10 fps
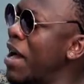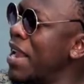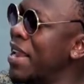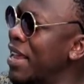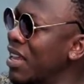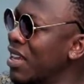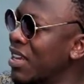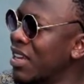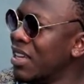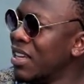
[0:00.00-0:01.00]
money. Okay,
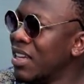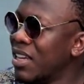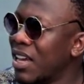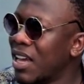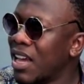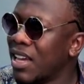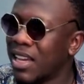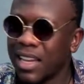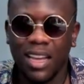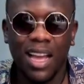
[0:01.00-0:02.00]
we're gonna take
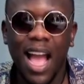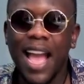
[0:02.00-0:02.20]
a break.